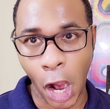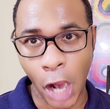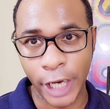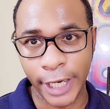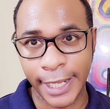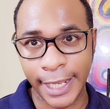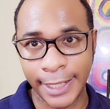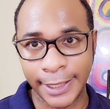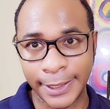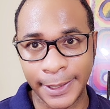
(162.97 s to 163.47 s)

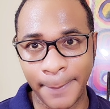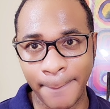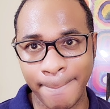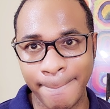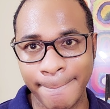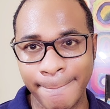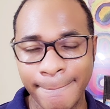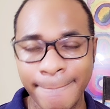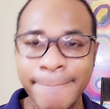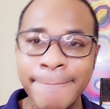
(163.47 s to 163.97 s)
R. Kelly.
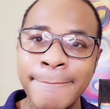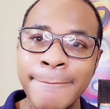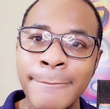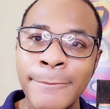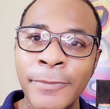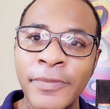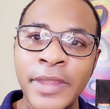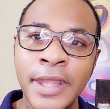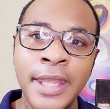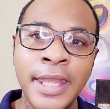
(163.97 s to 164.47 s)

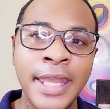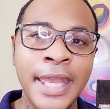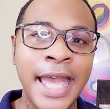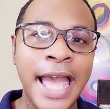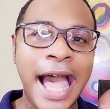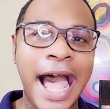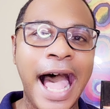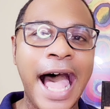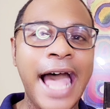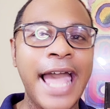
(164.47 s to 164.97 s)

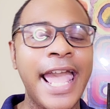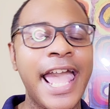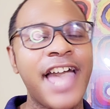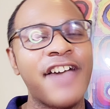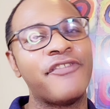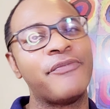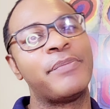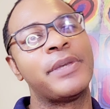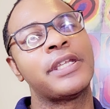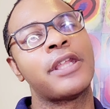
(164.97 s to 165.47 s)
I
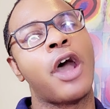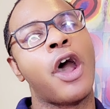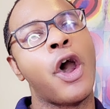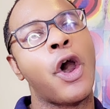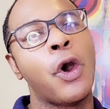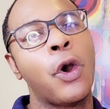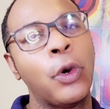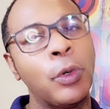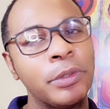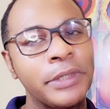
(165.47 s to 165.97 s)
have been
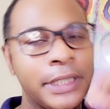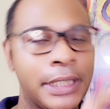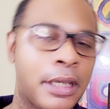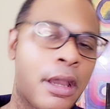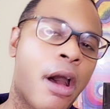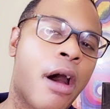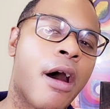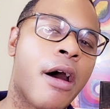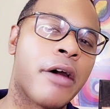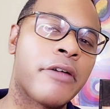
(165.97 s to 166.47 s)

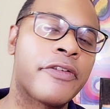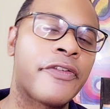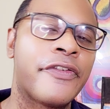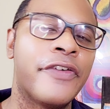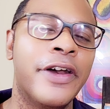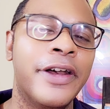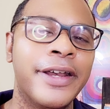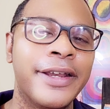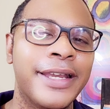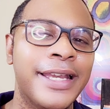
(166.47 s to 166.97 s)
holding
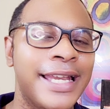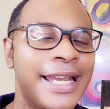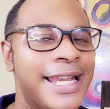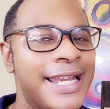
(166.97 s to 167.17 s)
off,